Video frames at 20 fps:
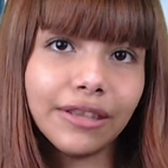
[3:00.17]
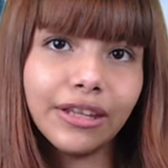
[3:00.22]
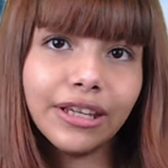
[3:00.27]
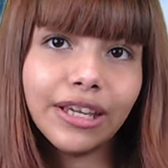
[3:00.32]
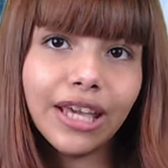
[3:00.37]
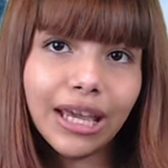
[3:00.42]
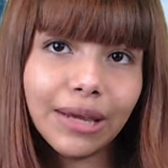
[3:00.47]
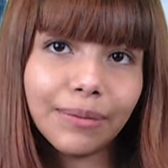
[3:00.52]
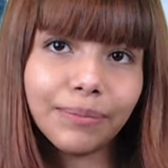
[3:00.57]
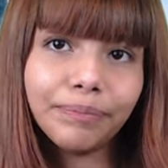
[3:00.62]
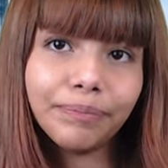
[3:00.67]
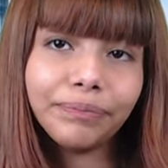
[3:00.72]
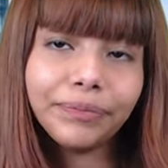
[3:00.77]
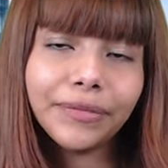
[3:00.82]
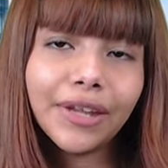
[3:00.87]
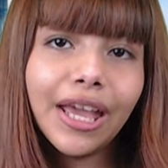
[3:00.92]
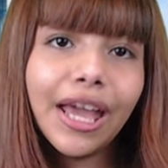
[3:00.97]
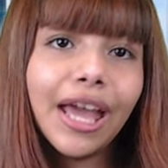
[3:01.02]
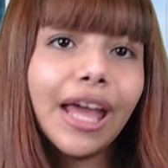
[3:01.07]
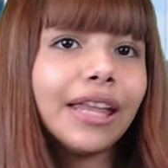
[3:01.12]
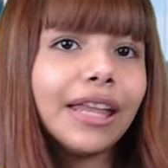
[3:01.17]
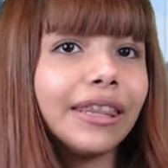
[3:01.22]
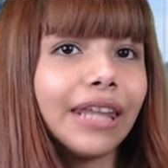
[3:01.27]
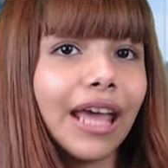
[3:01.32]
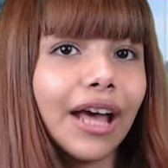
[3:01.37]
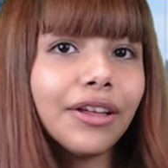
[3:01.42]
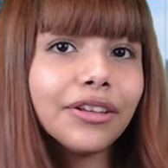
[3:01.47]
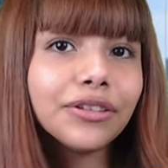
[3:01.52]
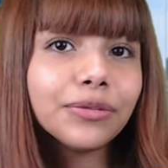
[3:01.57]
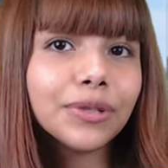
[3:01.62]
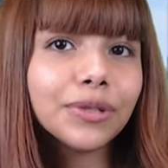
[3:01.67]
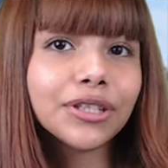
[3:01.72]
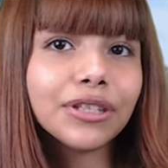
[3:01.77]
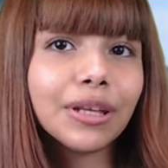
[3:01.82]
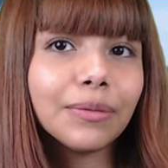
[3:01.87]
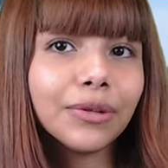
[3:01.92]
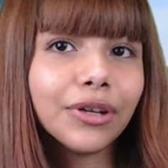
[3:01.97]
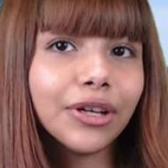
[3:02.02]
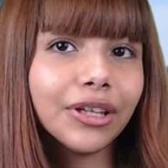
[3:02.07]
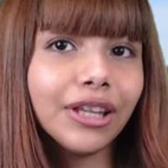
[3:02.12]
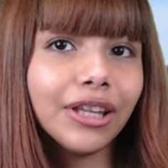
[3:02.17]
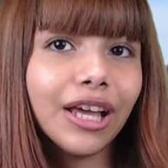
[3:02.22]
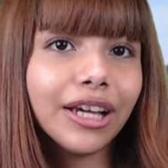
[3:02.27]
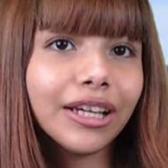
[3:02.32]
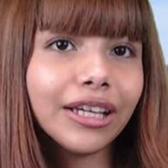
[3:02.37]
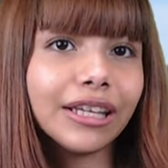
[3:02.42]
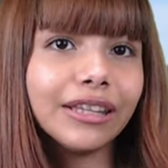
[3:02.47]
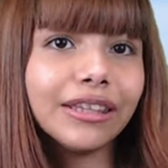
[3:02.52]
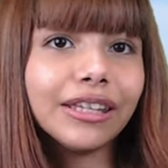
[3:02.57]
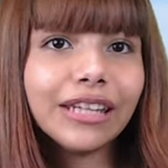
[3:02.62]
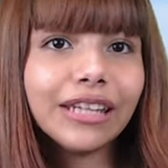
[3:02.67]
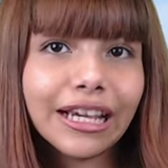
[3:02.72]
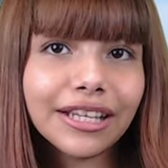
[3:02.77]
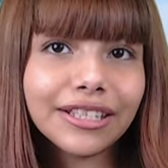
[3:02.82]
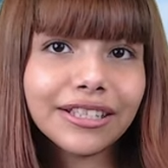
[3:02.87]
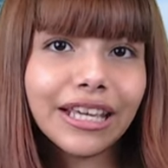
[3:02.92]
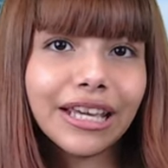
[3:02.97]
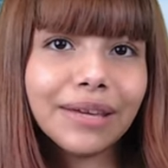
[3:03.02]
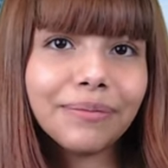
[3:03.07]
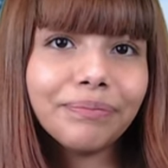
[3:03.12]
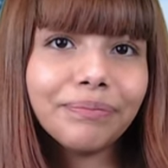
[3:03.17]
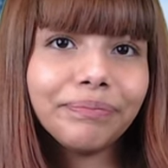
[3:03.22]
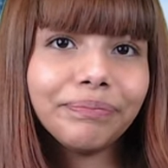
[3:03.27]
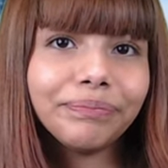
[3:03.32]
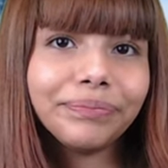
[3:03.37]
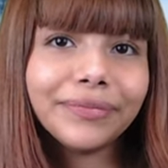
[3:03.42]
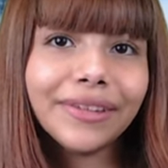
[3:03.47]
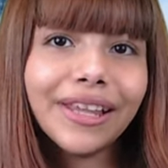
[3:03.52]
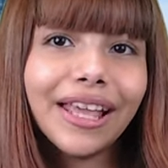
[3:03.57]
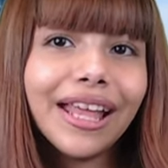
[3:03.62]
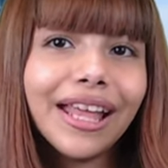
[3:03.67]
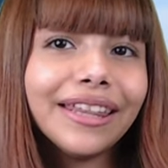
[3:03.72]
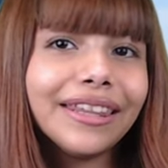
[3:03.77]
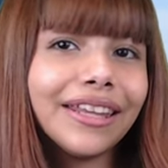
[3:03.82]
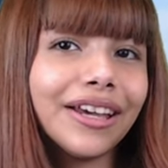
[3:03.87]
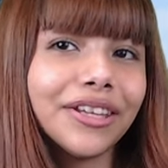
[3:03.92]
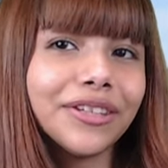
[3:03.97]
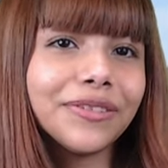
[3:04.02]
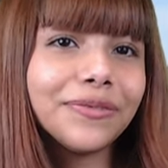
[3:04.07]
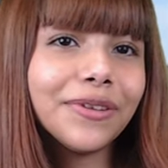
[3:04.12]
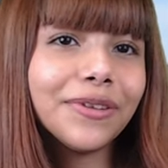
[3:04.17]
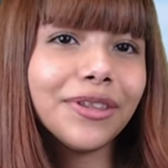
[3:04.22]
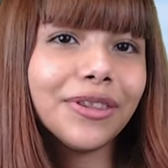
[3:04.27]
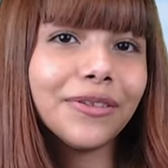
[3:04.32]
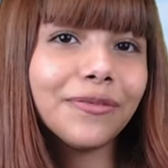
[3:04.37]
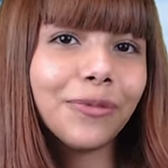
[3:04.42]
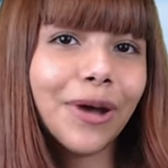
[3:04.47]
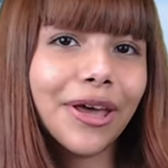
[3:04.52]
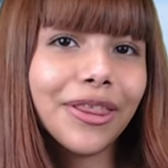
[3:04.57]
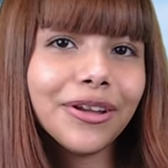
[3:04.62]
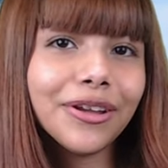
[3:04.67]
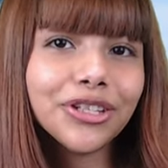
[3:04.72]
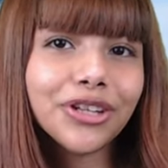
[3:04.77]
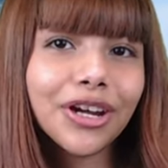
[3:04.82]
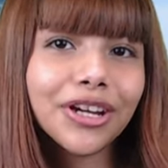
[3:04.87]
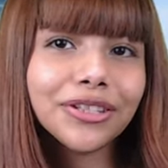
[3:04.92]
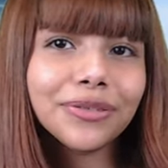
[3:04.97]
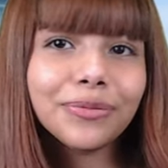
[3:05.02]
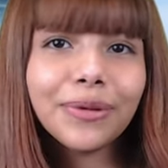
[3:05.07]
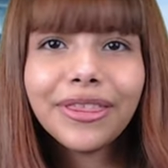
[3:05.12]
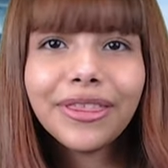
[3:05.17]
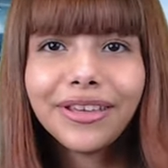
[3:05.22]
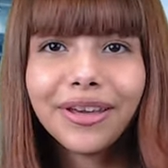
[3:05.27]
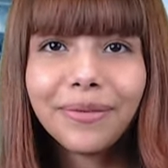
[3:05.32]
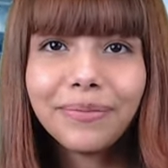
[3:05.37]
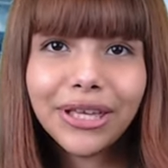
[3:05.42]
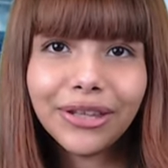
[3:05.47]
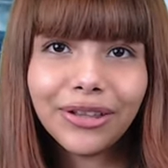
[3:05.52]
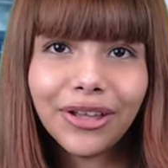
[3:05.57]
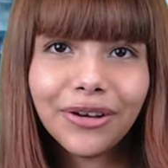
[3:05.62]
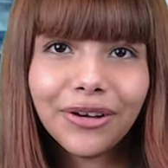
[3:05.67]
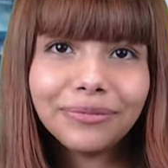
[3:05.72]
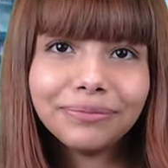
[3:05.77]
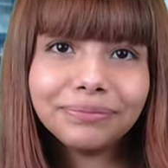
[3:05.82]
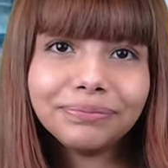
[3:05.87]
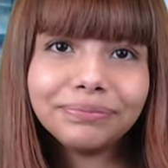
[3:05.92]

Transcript: the game. Now let's wish them good luck in the next game. Now let's view the weather charts with Camilo.